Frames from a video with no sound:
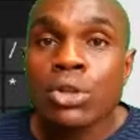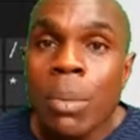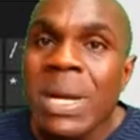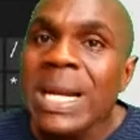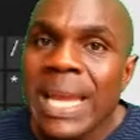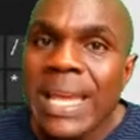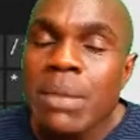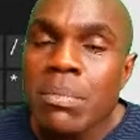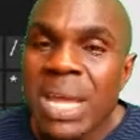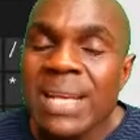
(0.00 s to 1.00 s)
Double
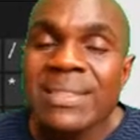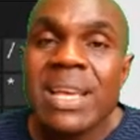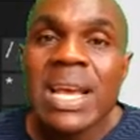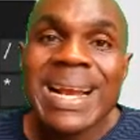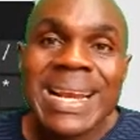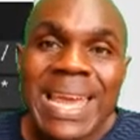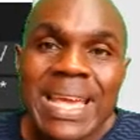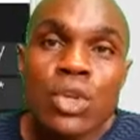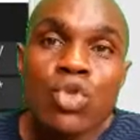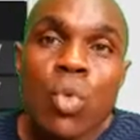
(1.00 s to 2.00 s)
clicking means
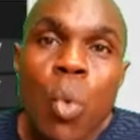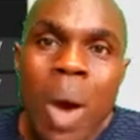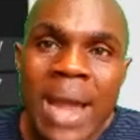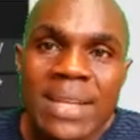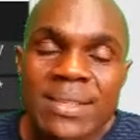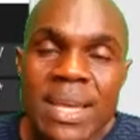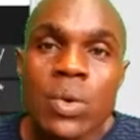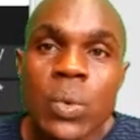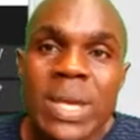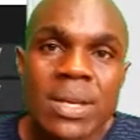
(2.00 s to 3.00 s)
clicking twice
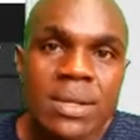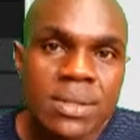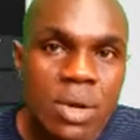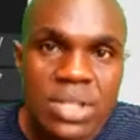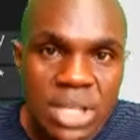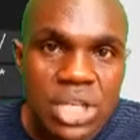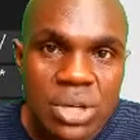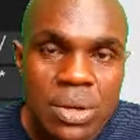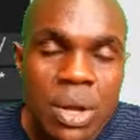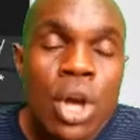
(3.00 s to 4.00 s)
in quick
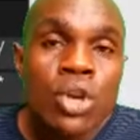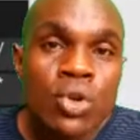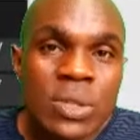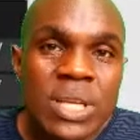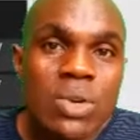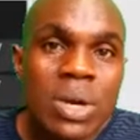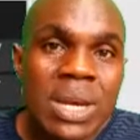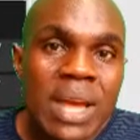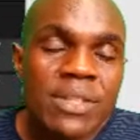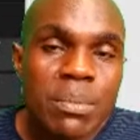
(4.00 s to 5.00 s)
succession using your
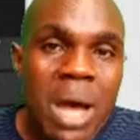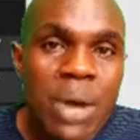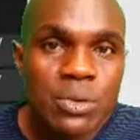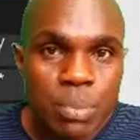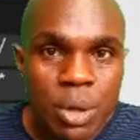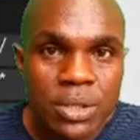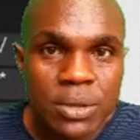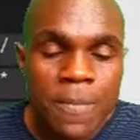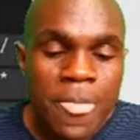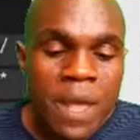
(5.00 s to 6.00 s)
left mouse
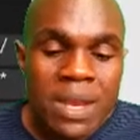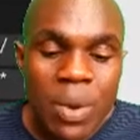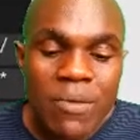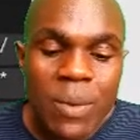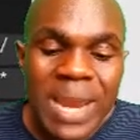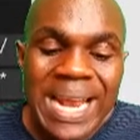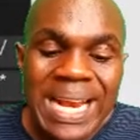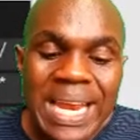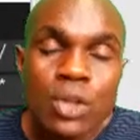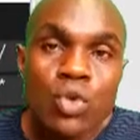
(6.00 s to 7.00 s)
button. Now, when I
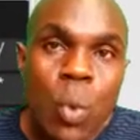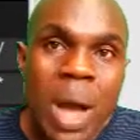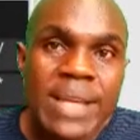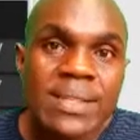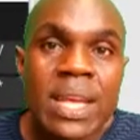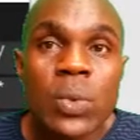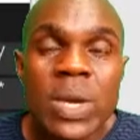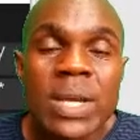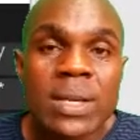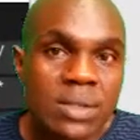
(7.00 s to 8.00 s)
click twice in
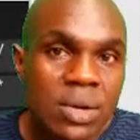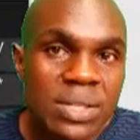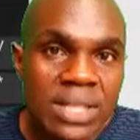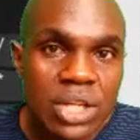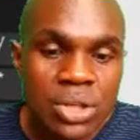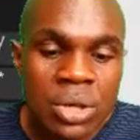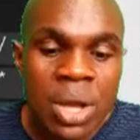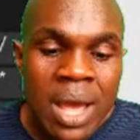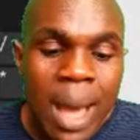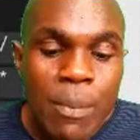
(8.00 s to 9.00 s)
quick succession,
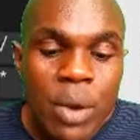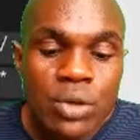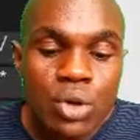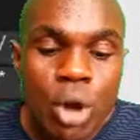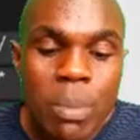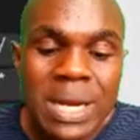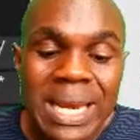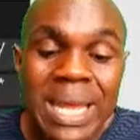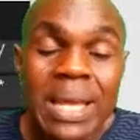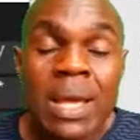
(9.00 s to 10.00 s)
I'm going to double
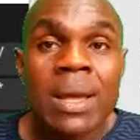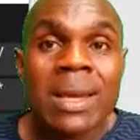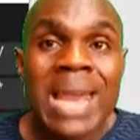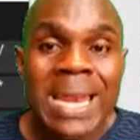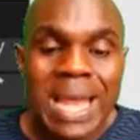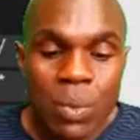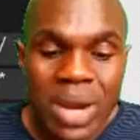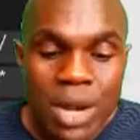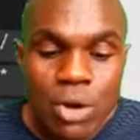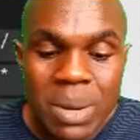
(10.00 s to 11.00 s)
click like that.
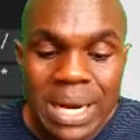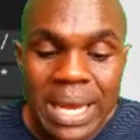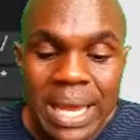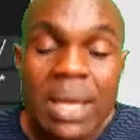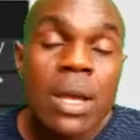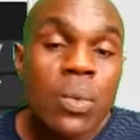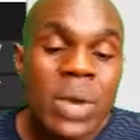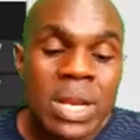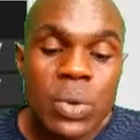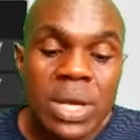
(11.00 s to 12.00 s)
When I double click
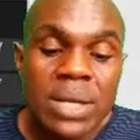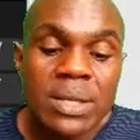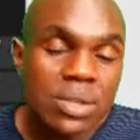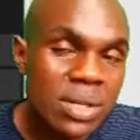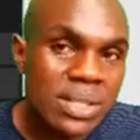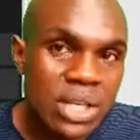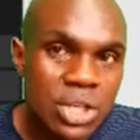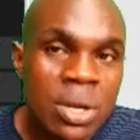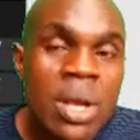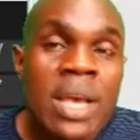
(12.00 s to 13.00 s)
in quick
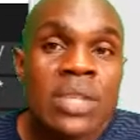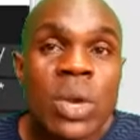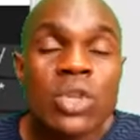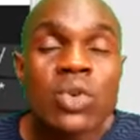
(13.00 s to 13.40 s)
succession, it's going to